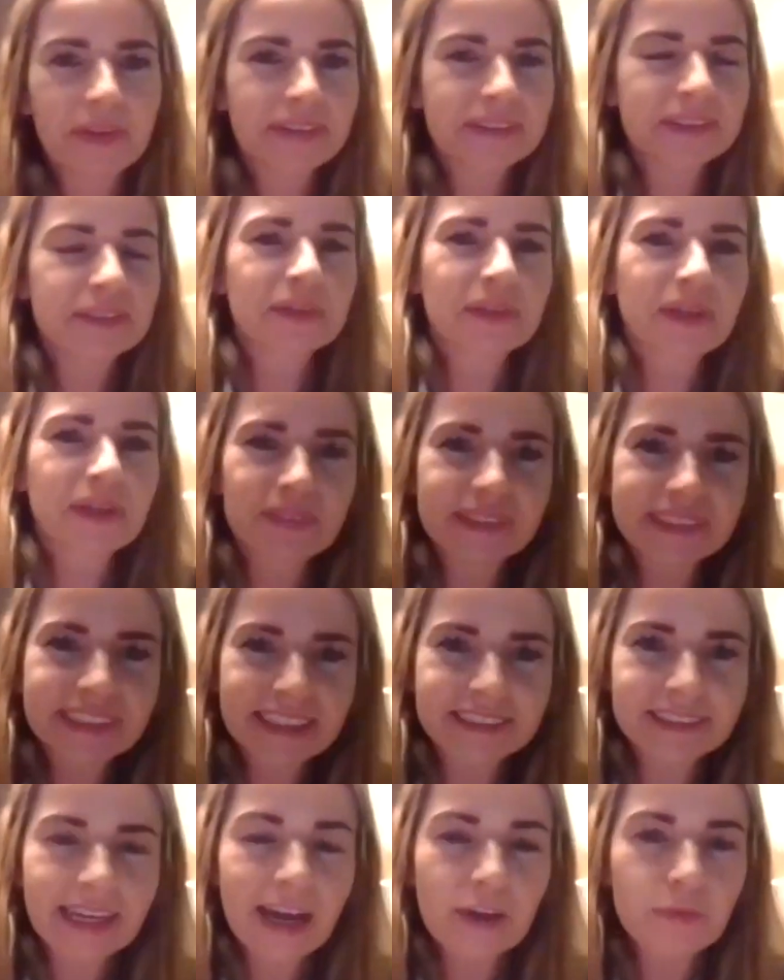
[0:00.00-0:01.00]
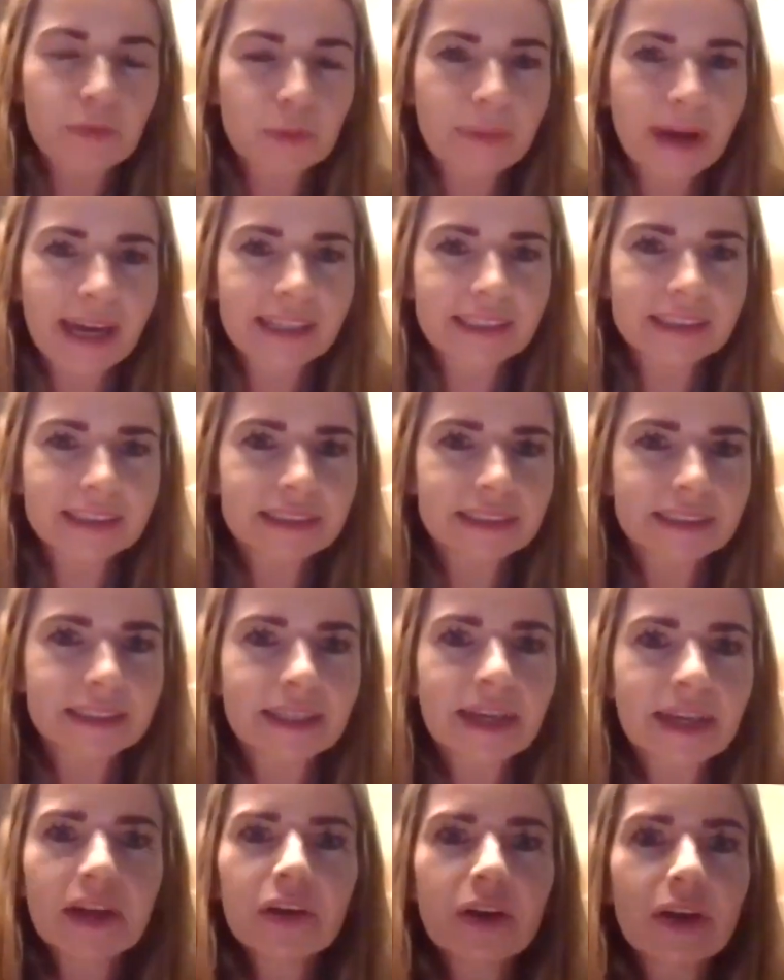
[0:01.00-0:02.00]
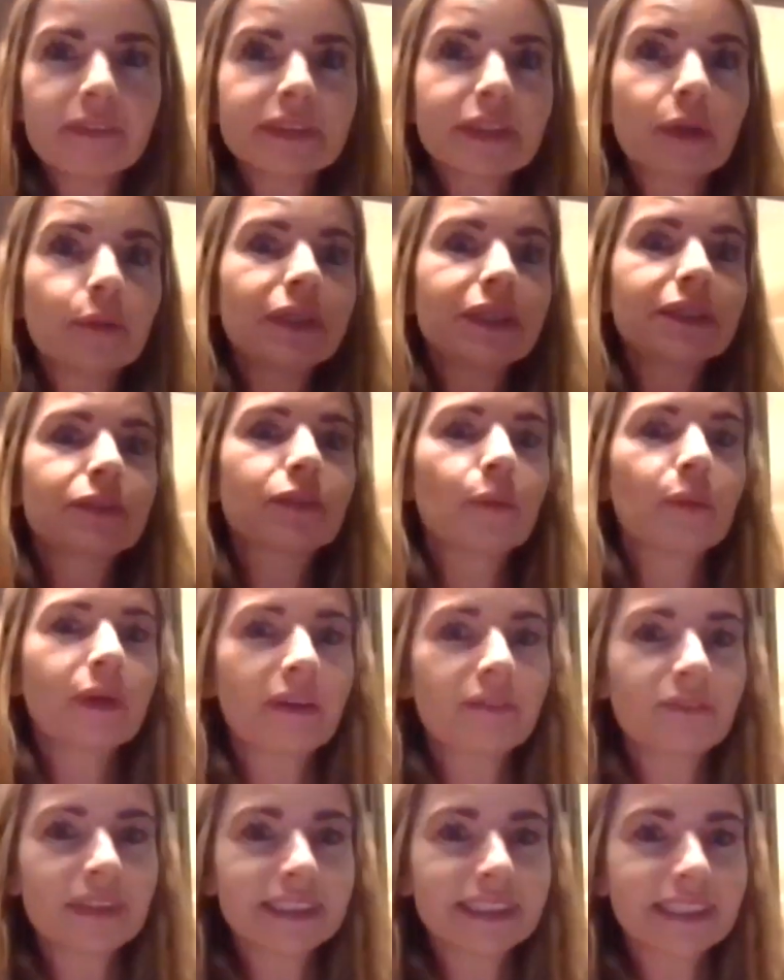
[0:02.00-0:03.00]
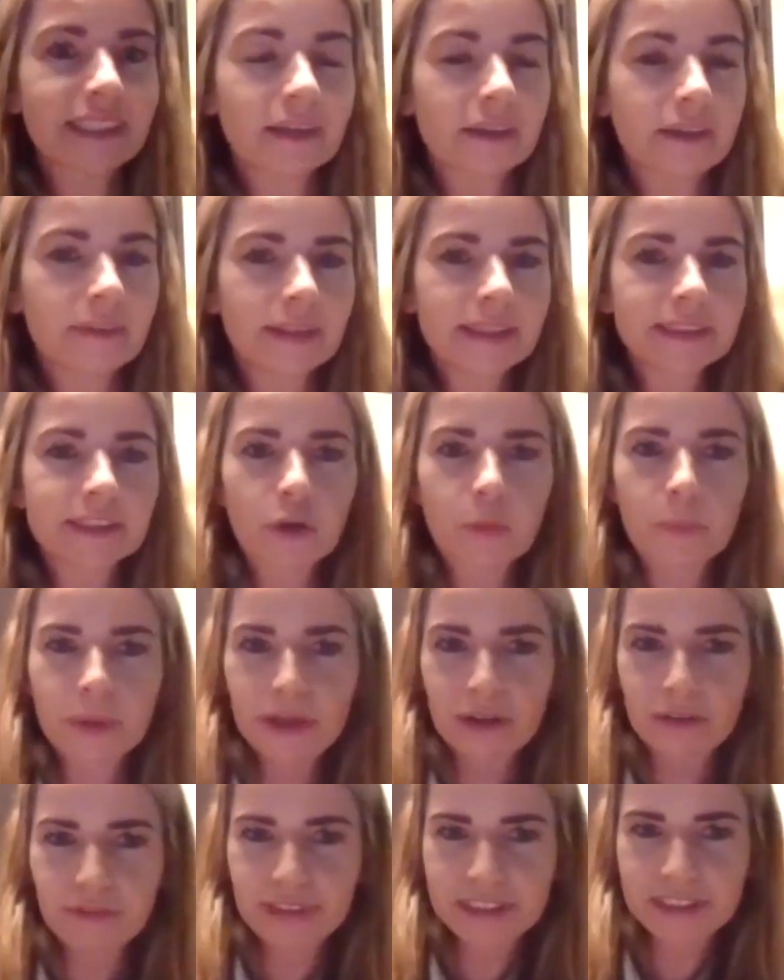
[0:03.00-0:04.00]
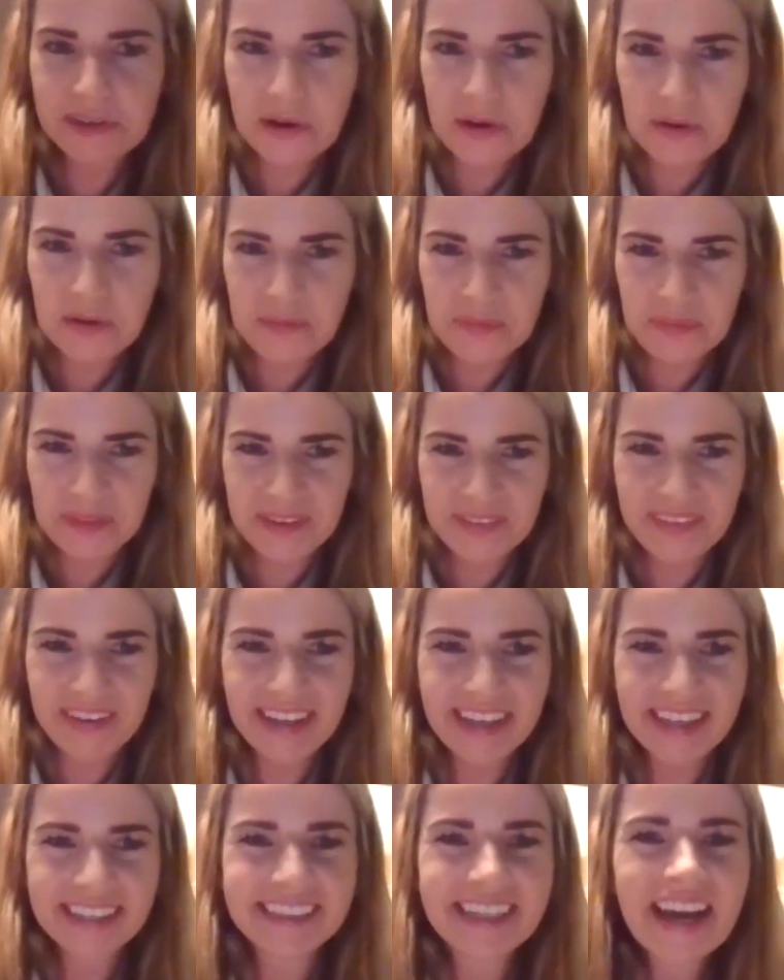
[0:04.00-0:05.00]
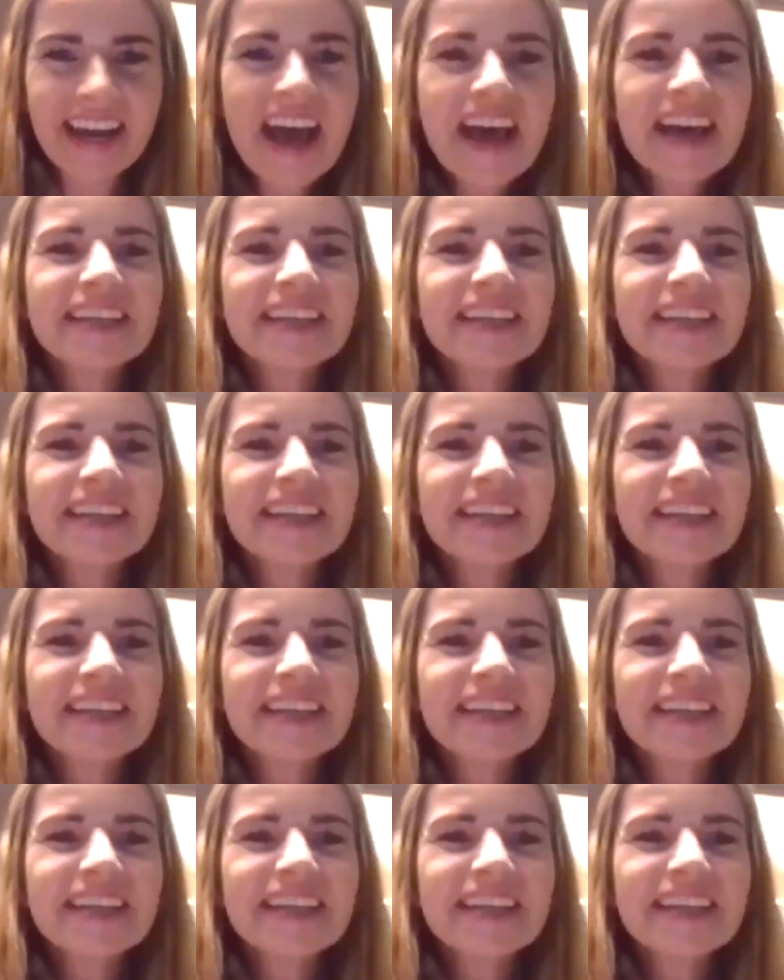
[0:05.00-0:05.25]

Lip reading: sort of conversations I have with managers, somebody's normally on video and they stop being on video, right?